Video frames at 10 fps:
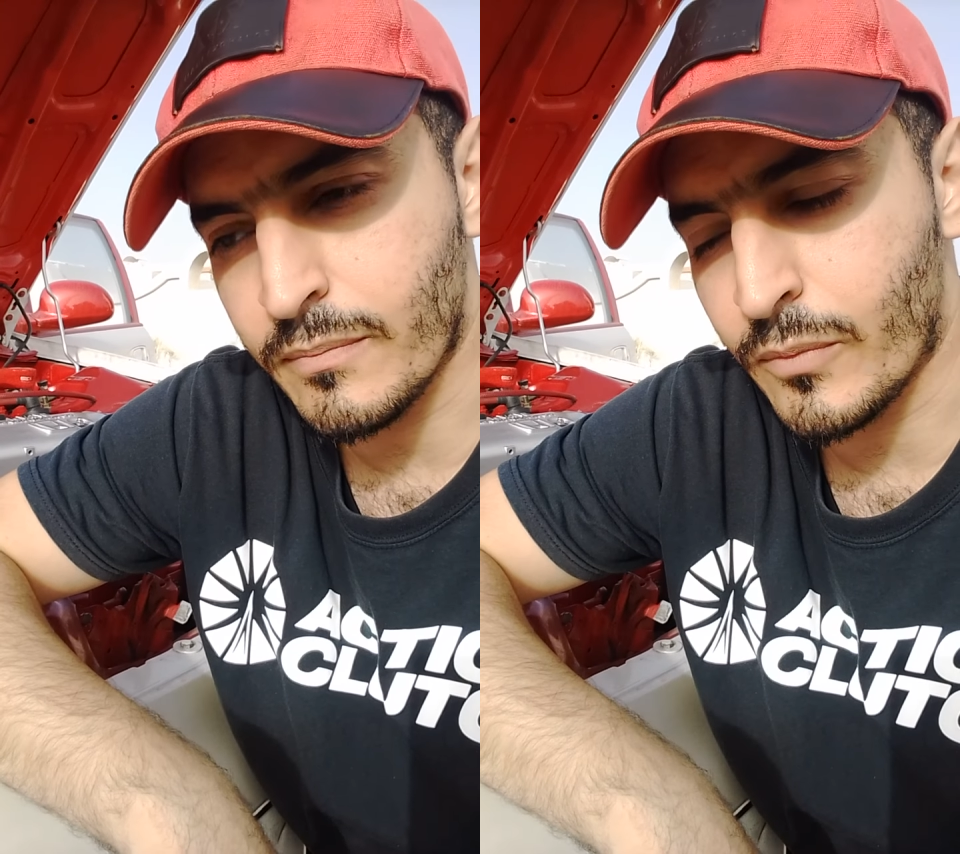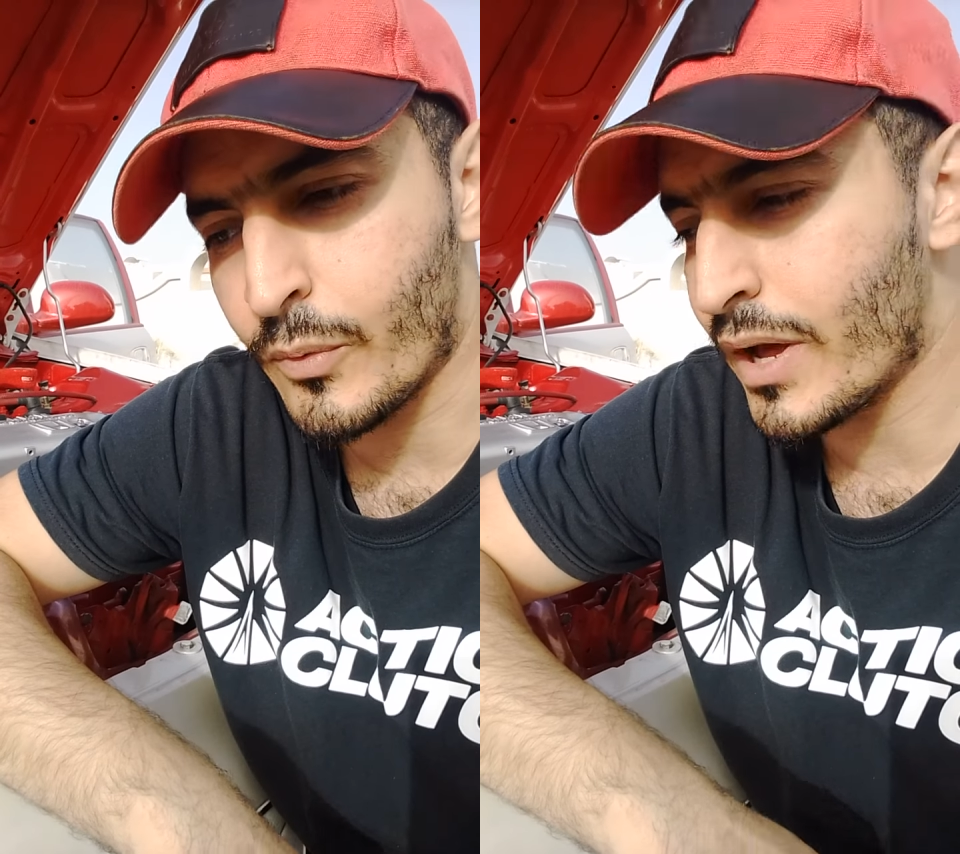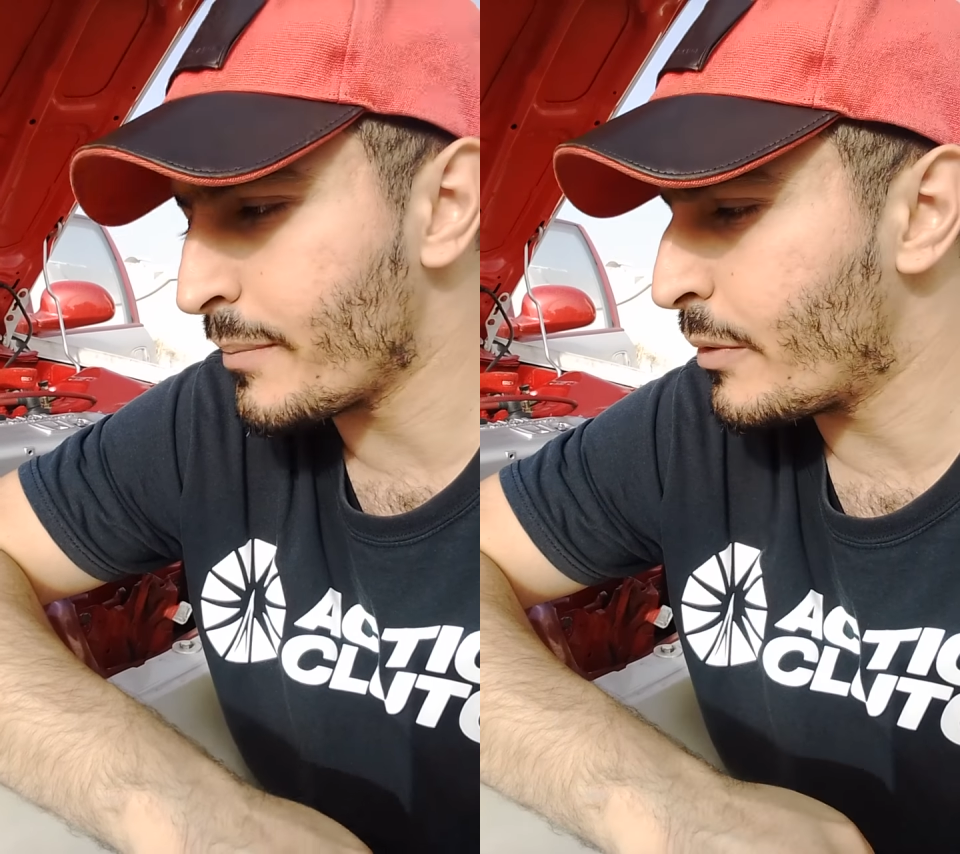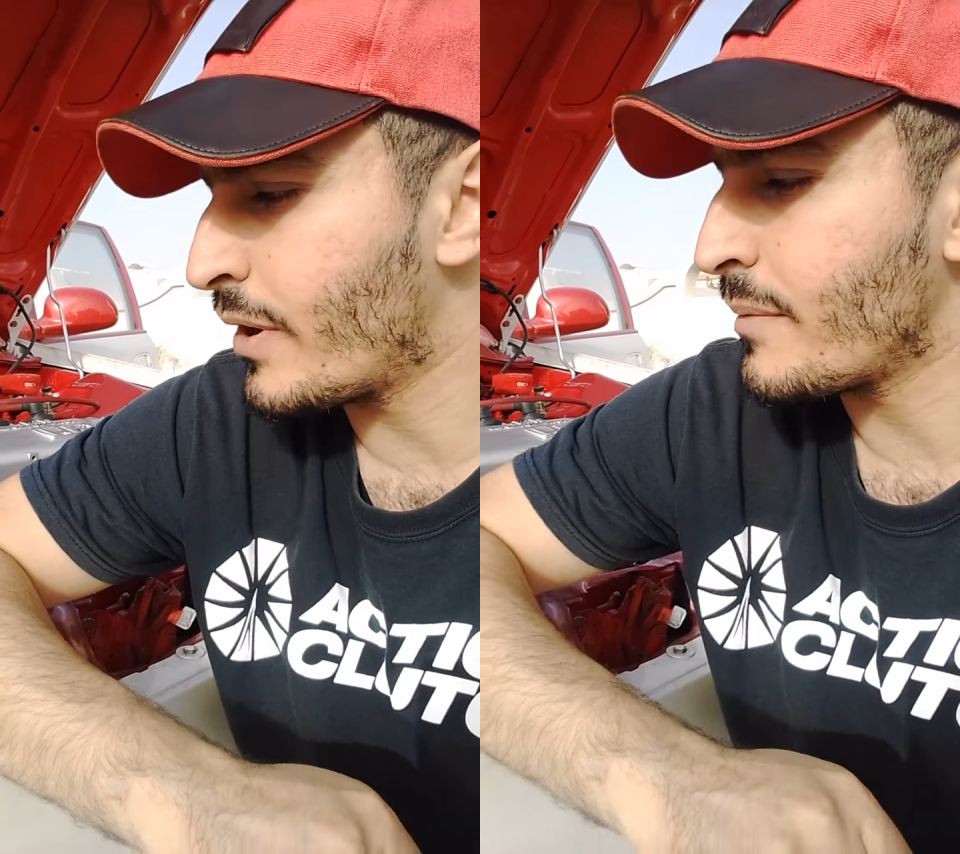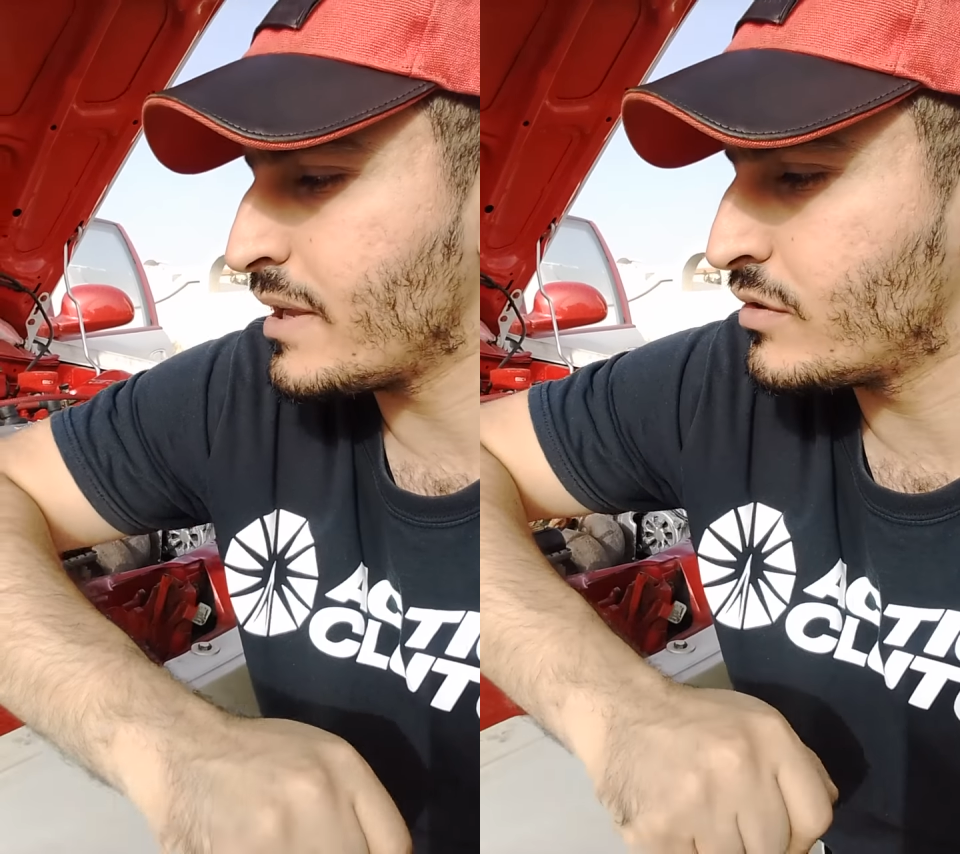but
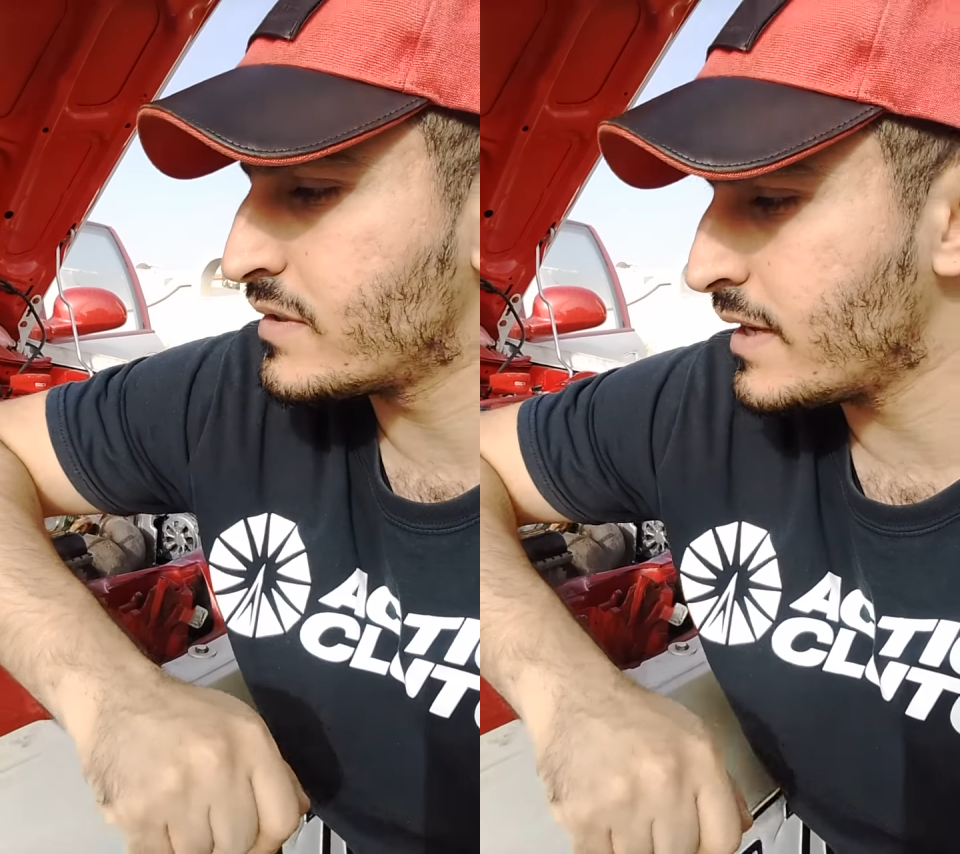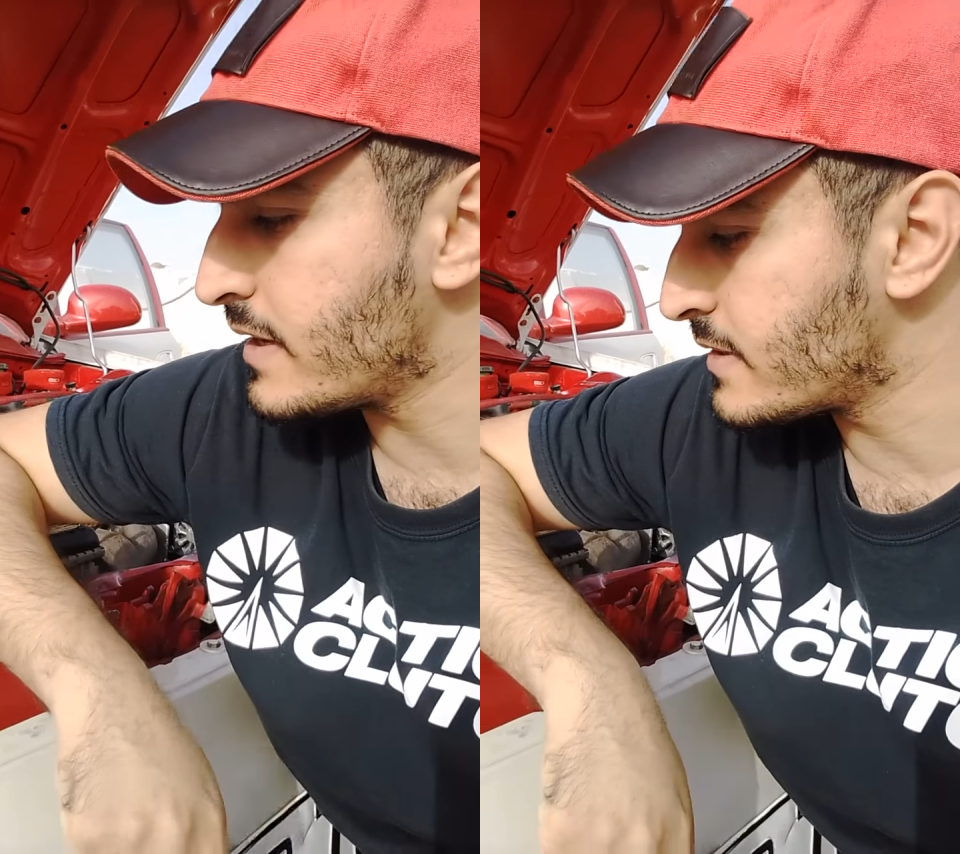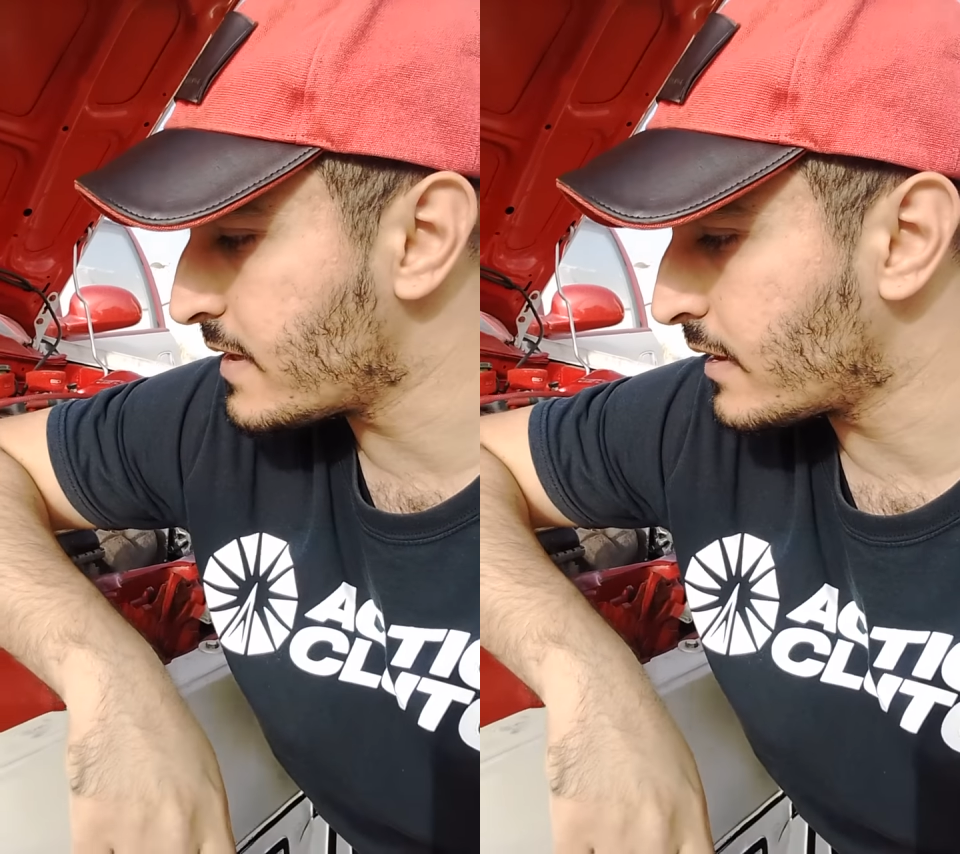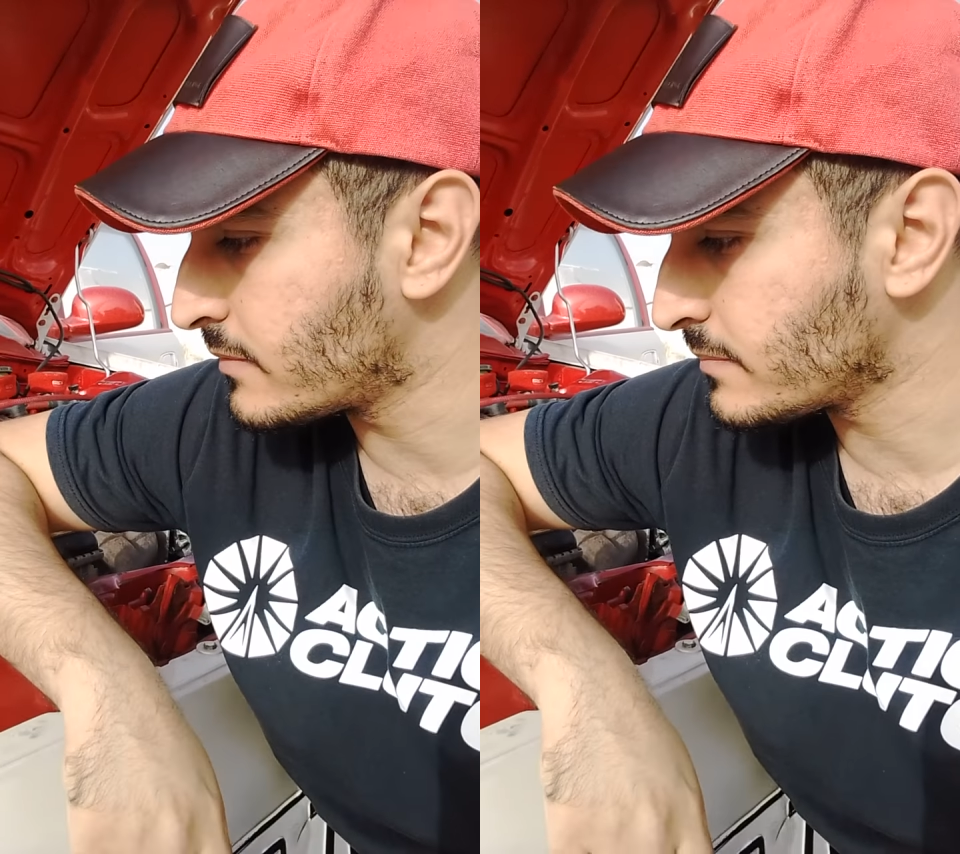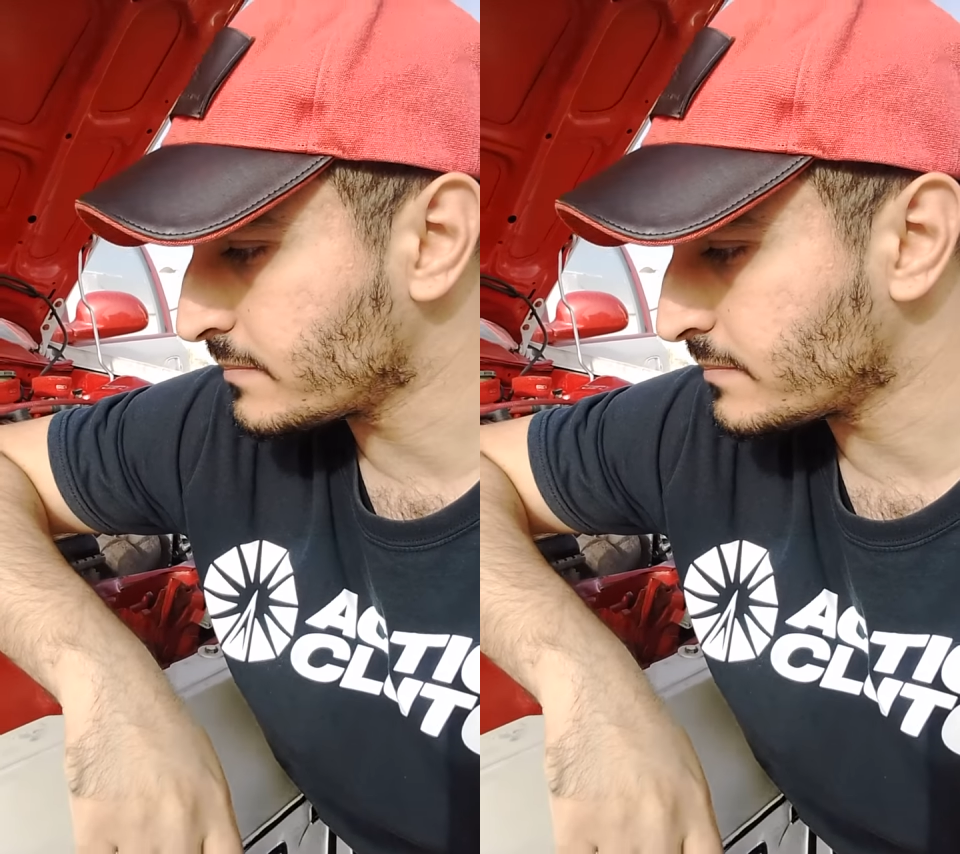what I mean to say is that